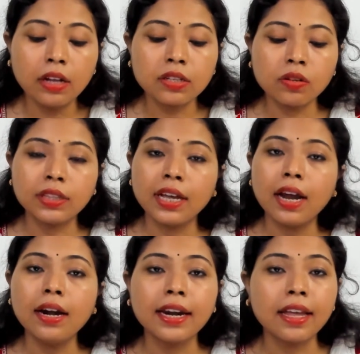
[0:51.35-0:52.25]
So they
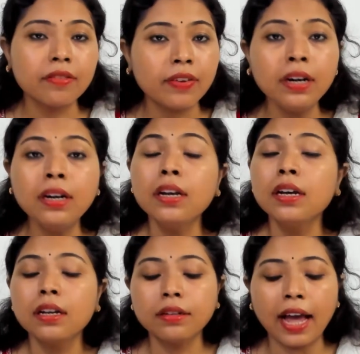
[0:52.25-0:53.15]
are never
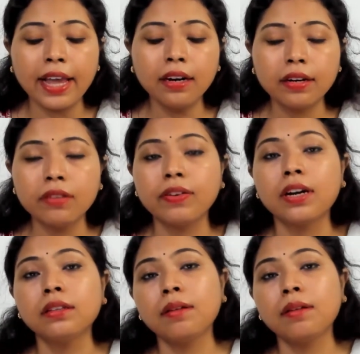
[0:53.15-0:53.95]
dying river.